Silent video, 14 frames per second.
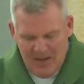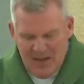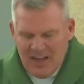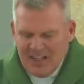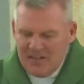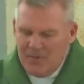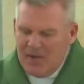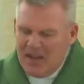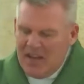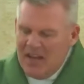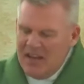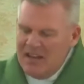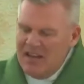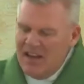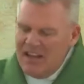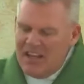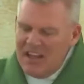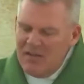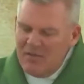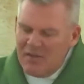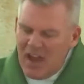To begin,
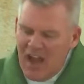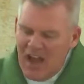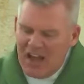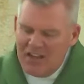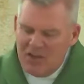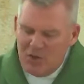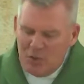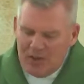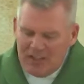give God your